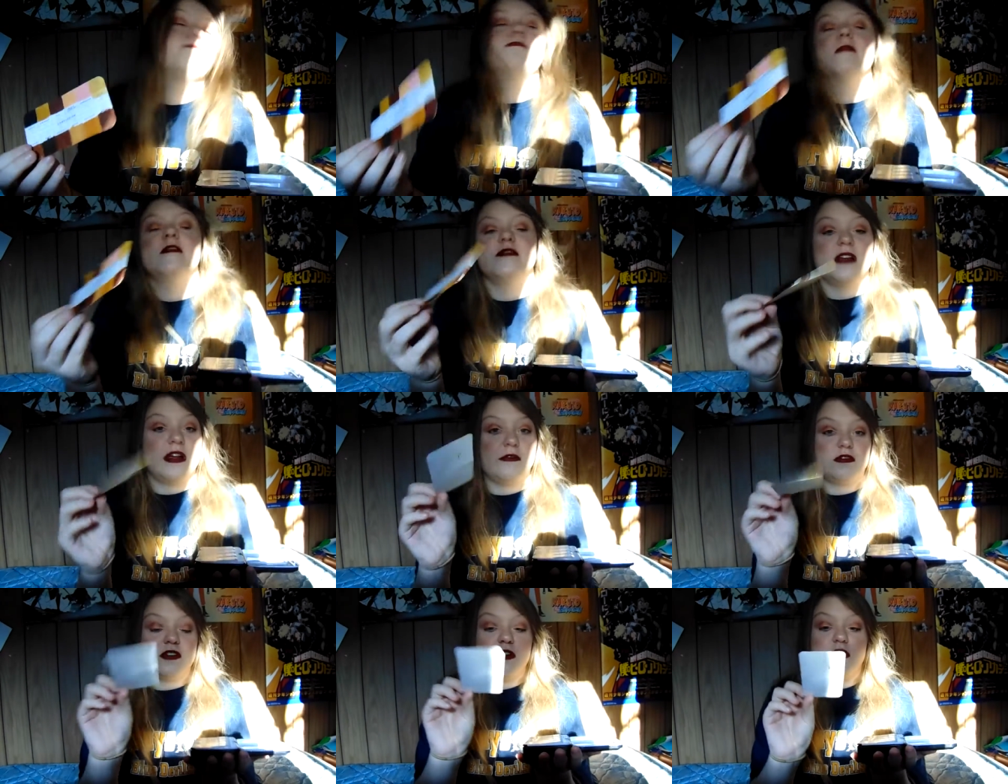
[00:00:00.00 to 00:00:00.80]
which
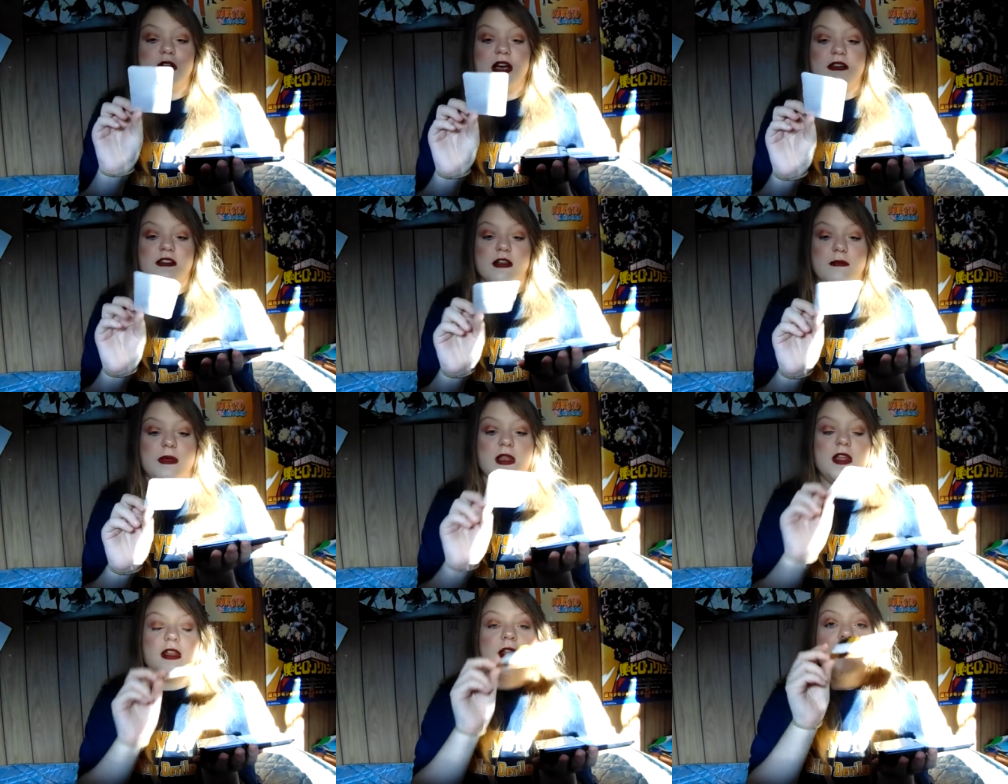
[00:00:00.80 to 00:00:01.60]
I will show you guys in a
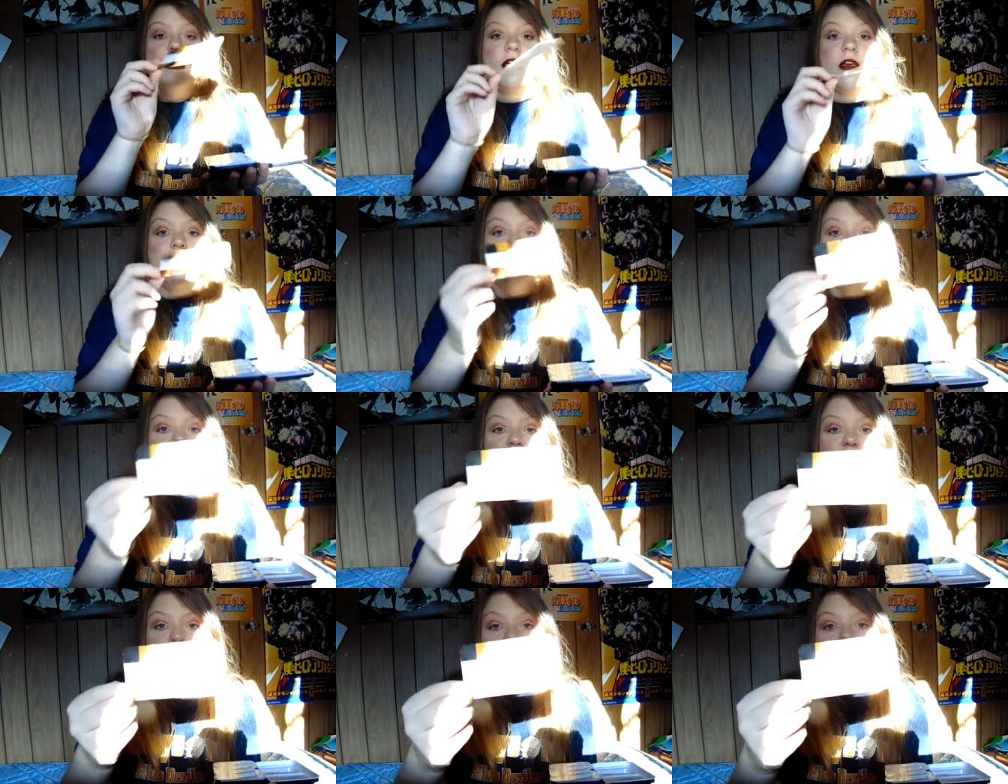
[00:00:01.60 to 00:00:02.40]
minute.
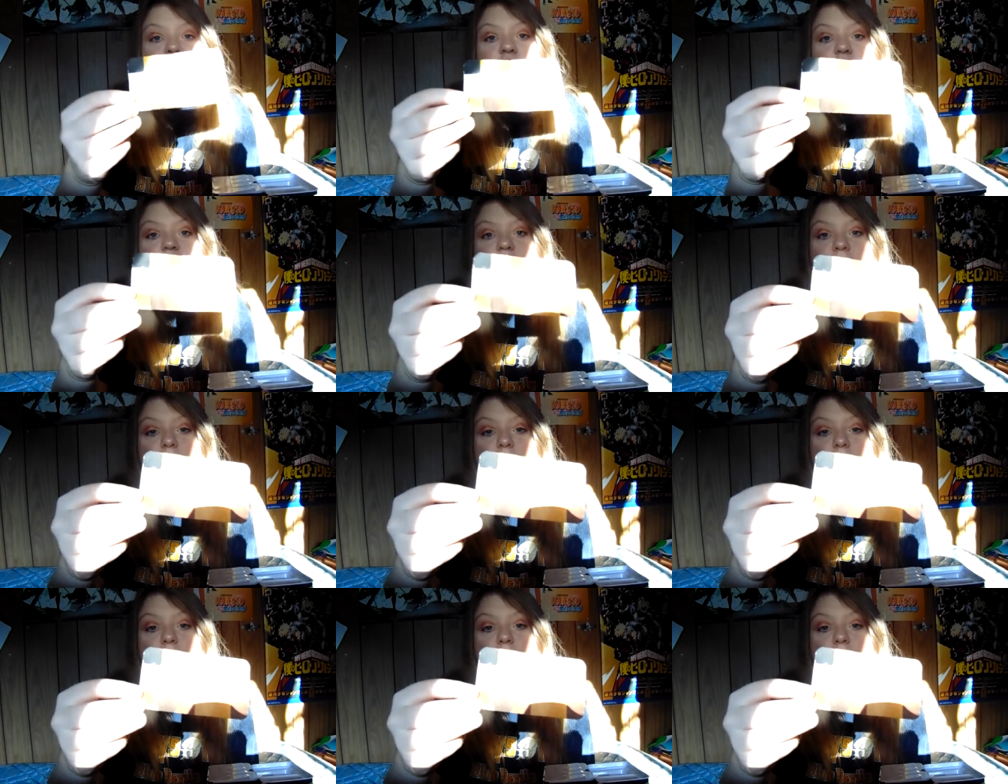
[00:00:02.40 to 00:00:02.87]
But the swatch card